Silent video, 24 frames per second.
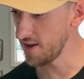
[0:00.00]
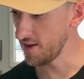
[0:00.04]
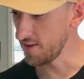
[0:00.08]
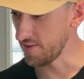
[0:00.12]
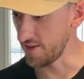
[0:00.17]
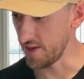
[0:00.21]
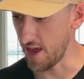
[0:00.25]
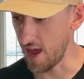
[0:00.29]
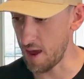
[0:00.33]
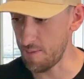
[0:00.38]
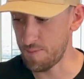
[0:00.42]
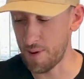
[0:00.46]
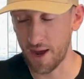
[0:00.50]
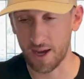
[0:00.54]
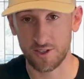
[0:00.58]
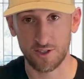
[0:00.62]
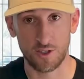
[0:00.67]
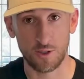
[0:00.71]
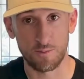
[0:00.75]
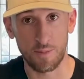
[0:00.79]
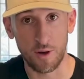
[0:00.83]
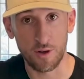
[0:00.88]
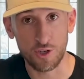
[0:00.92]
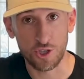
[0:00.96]
The apexes
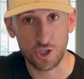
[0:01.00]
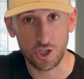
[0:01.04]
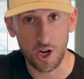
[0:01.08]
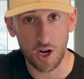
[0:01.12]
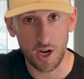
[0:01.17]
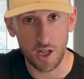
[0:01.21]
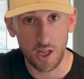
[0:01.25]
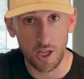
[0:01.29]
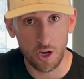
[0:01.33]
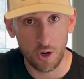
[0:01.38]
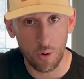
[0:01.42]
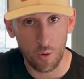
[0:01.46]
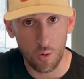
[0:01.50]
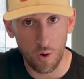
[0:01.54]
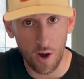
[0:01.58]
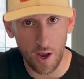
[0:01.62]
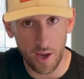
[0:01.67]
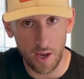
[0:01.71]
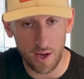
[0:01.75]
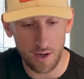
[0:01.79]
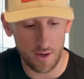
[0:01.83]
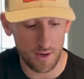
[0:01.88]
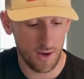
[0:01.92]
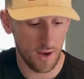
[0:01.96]
both shot a little
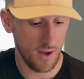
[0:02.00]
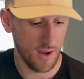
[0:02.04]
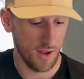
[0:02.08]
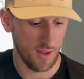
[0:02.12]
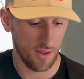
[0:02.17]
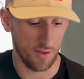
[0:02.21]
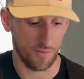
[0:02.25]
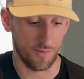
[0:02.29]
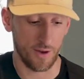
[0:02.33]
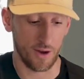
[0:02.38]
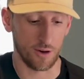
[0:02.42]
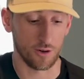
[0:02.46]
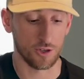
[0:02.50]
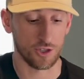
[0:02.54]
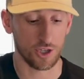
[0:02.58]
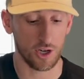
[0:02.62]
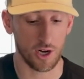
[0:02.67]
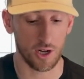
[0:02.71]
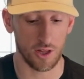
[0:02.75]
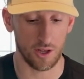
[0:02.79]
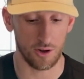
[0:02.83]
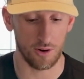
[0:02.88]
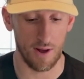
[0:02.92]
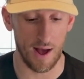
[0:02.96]
right. The Federal shot a
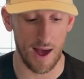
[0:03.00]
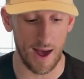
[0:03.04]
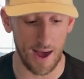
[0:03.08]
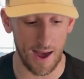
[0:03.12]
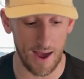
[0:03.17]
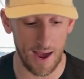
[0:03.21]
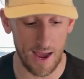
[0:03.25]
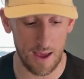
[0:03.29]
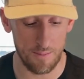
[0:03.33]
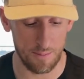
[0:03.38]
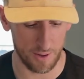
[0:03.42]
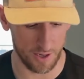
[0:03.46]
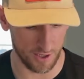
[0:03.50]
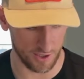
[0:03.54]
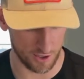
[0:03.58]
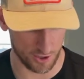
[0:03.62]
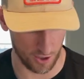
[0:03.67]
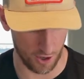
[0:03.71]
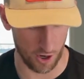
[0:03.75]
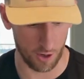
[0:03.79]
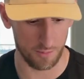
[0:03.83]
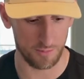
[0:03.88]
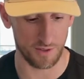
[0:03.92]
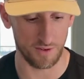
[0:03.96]
little high, but in
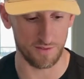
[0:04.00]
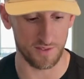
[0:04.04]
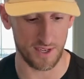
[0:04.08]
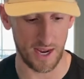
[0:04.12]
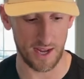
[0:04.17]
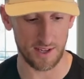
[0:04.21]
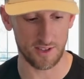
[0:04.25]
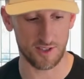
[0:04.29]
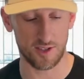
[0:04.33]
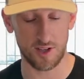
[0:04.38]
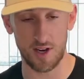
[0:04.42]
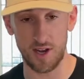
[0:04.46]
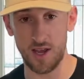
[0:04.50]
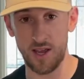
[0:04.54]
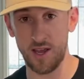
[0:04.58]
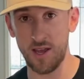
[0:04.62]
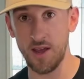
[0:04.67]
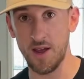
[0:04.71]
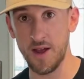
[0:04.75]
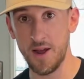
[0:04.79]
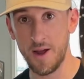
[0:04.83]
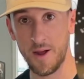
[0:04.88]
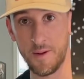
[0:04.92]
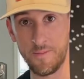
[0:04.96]
terms of density,
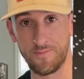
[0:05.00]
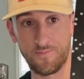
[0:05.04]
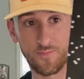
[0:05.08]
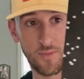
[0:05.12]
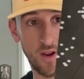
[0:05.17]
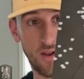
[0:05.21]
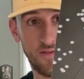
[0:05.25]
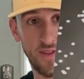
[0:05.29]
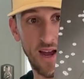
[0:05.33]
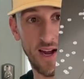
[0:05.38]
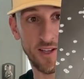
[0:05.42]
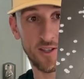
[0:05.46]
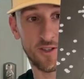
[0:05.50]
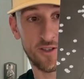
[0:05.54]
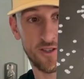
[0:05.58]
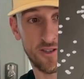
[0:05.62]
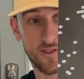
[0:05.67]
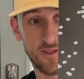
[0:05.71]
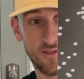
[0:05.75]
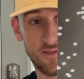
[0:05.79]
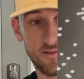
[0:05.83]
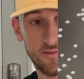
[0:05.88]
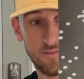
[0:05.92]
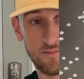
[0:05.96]

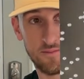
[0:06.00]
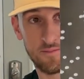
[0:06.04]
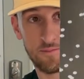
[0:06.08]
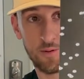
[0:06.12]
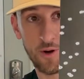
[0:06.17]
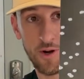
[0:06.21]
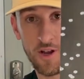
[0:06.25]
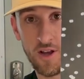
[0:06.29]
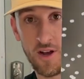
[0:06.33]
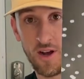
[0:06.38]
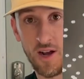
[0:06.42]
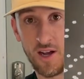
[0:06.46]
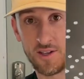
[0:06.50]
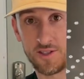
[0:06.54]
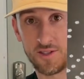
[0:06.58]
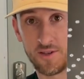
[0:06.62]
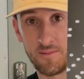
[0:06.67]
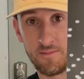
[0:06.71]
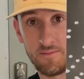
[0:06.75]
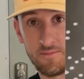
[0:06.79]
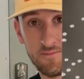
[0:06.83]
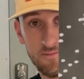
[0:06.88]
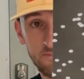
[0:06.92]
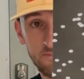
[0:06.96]
that's pretty awesome.